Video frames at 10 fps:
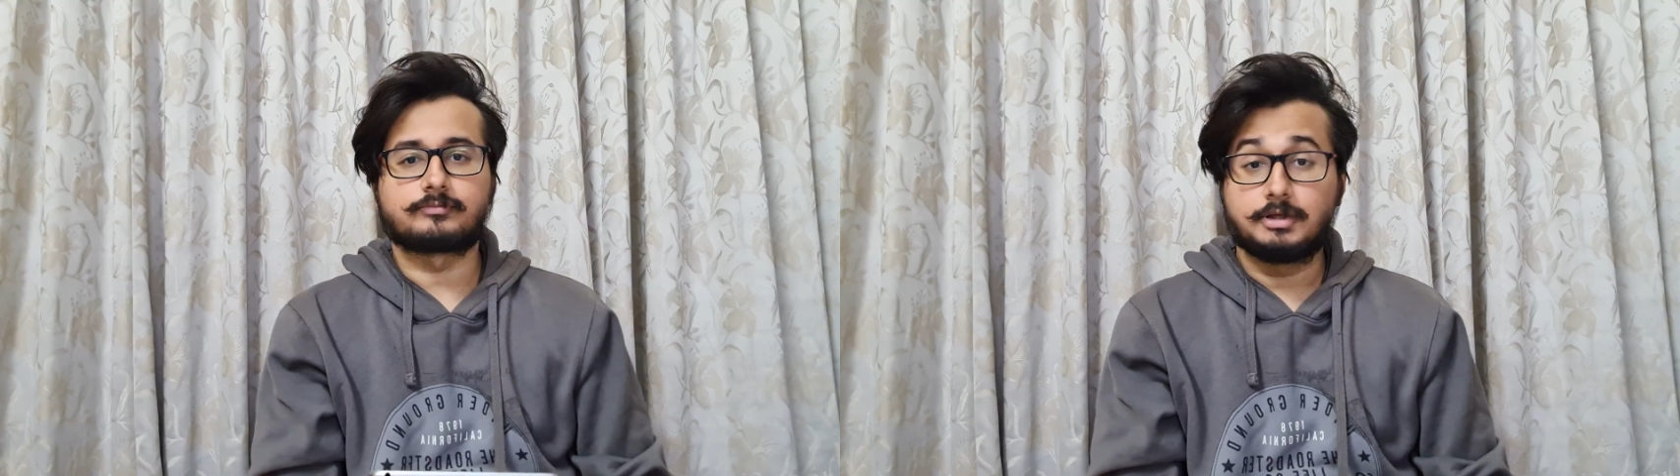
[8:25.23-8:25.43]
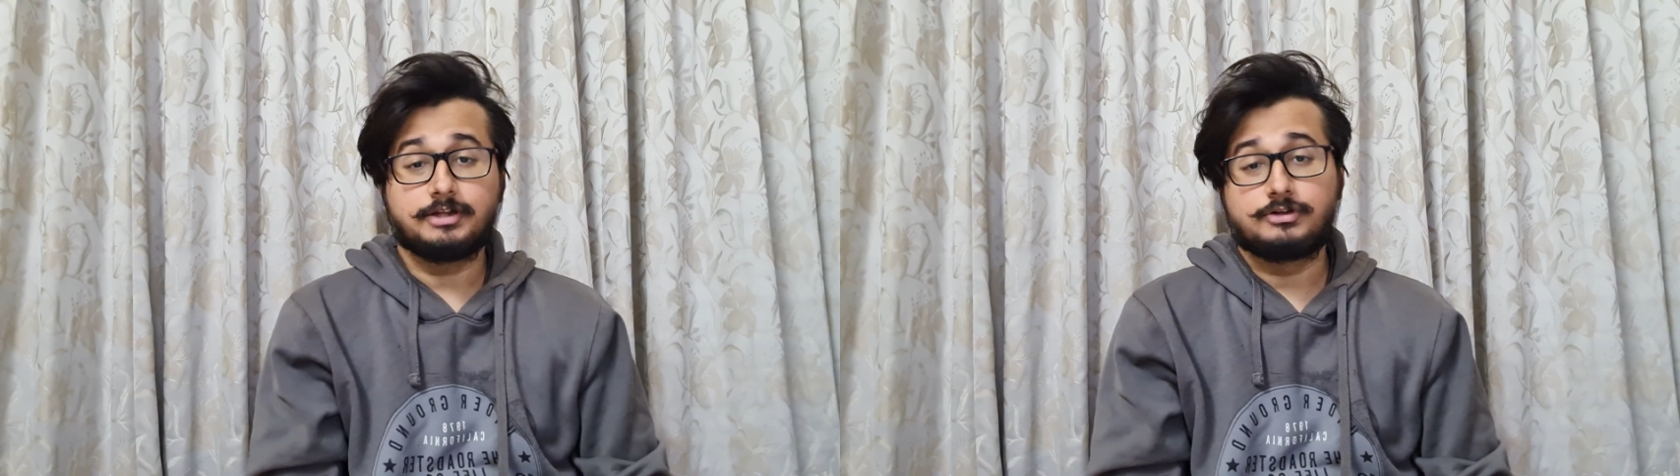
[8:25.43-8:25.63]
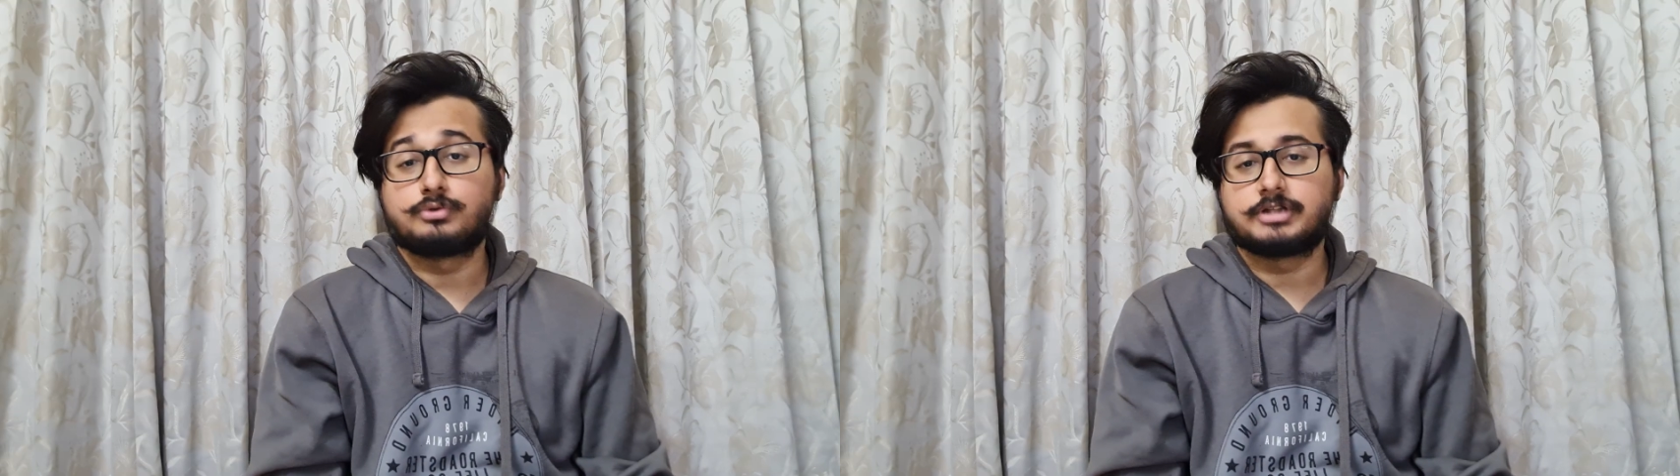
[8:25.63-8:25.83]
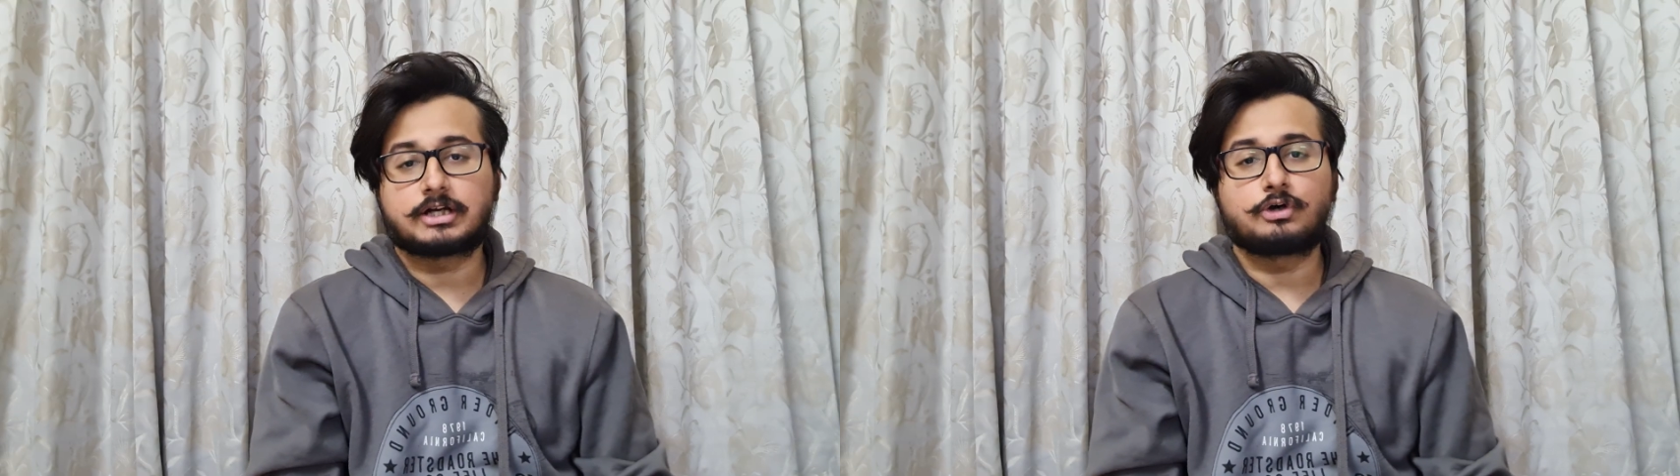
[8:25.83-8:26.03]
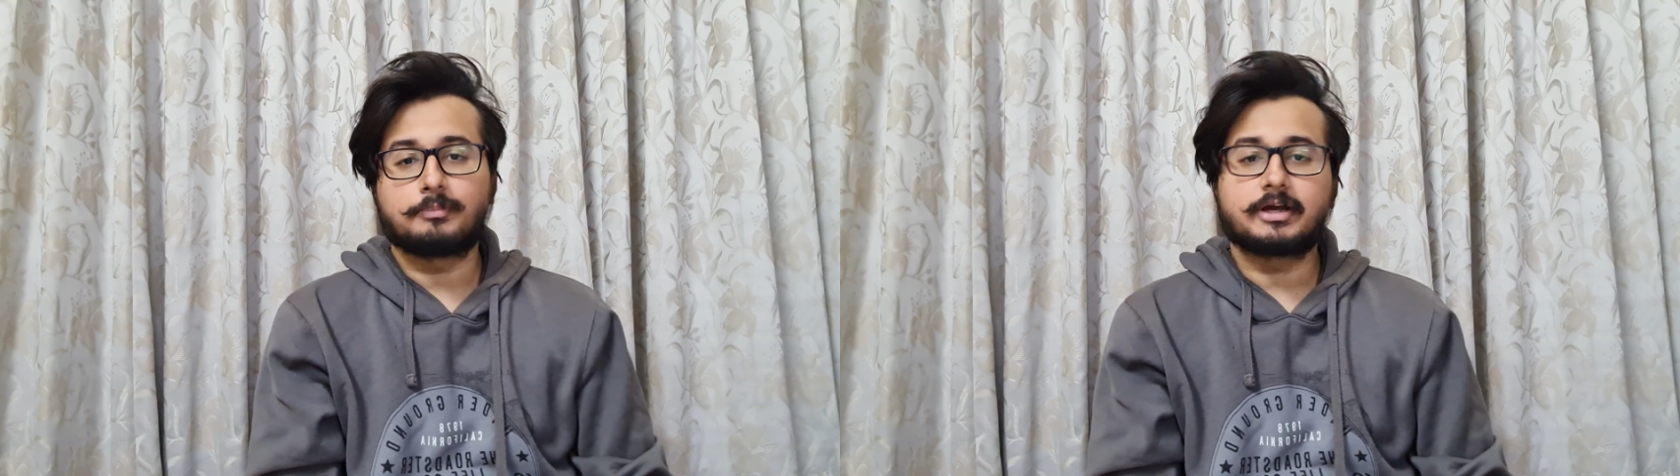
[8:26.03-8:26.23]
Please do check
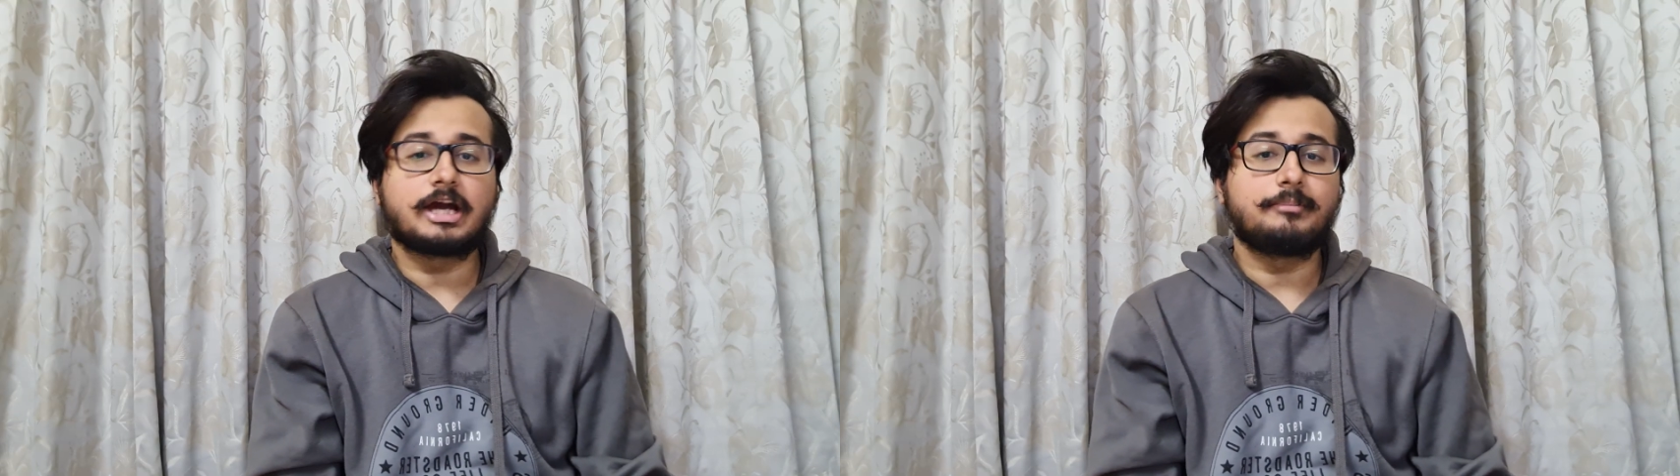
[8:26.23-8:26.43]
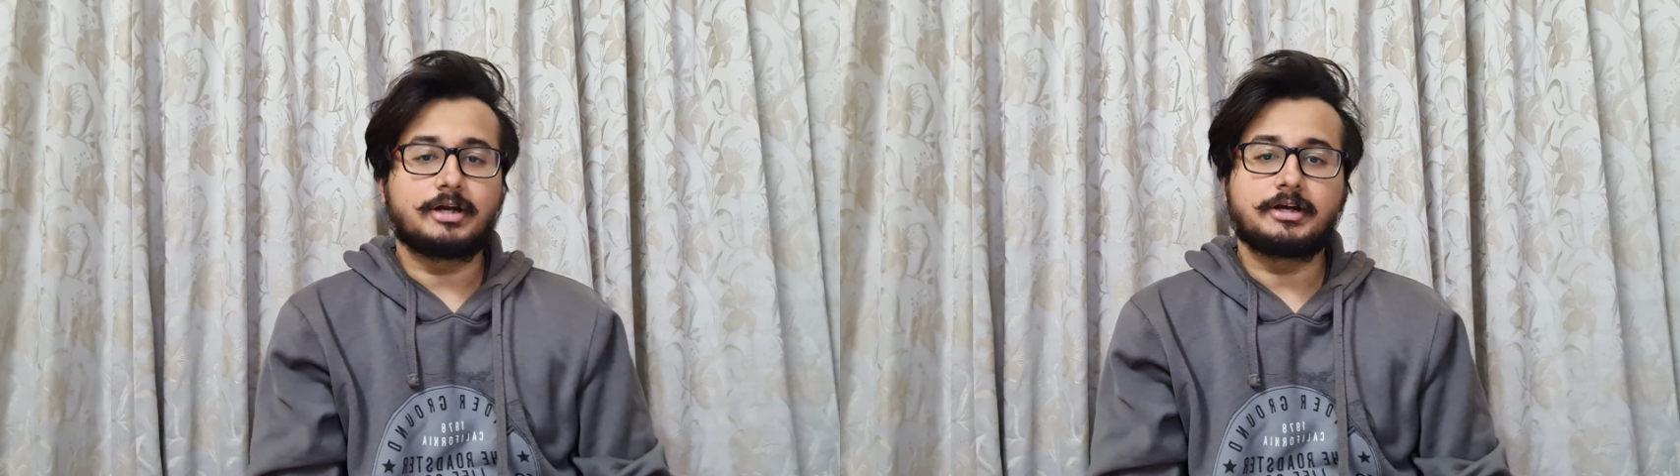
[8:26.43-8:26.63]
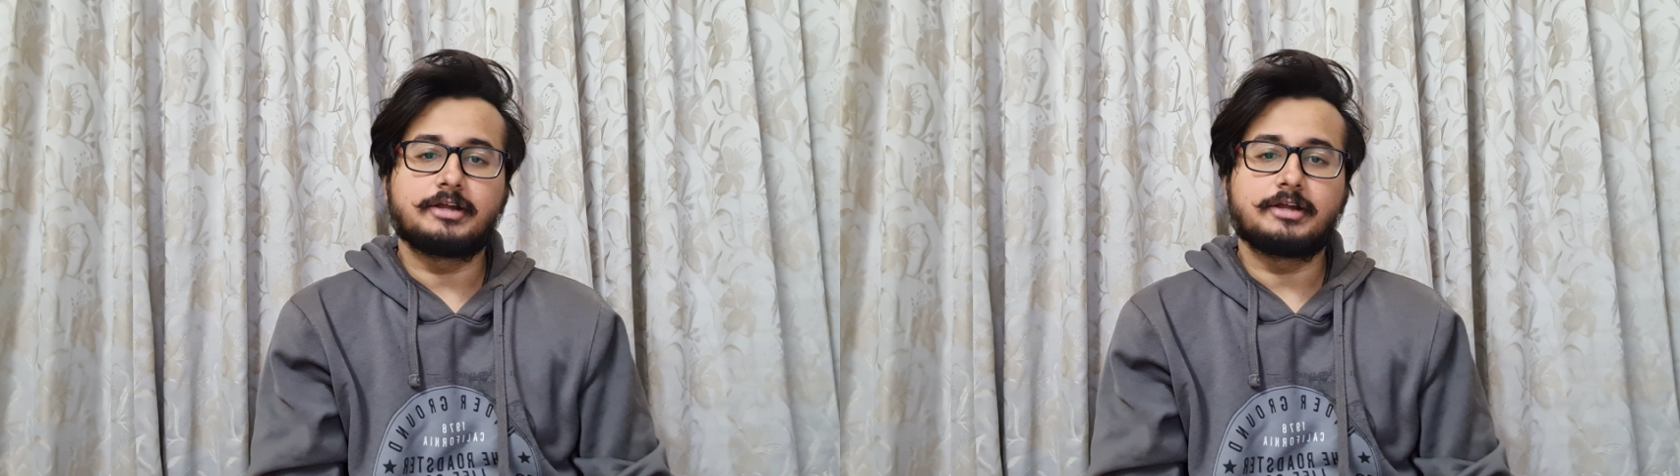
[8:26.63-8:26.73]
out my camera